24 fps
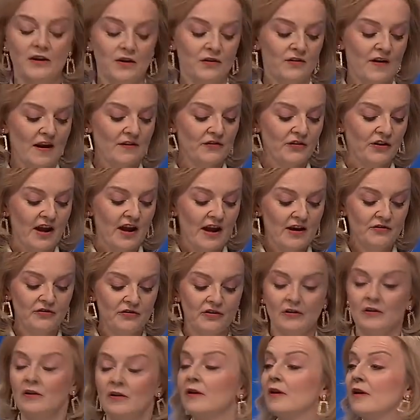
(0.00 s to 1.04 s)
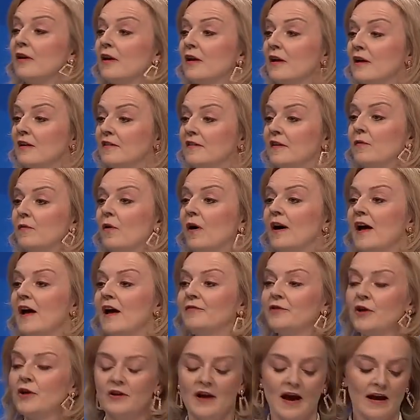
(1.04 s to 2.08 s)
a good education? Do I
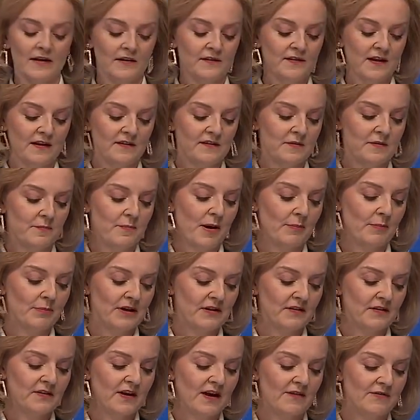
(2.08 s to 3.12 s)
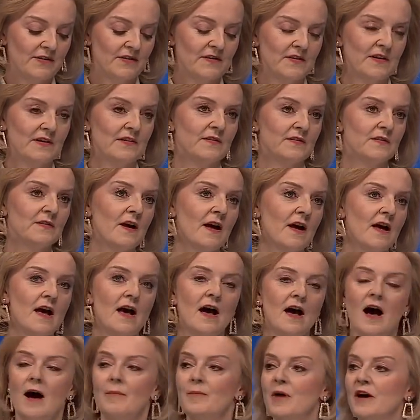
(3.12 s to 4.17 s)
have good access to public services?
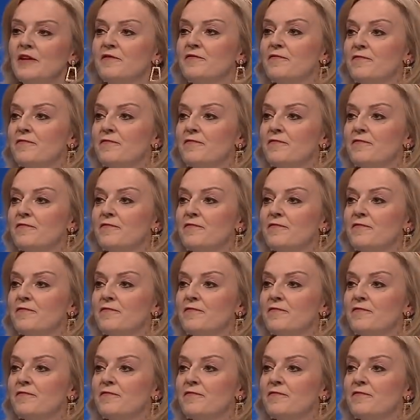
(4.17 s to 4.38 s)
Am I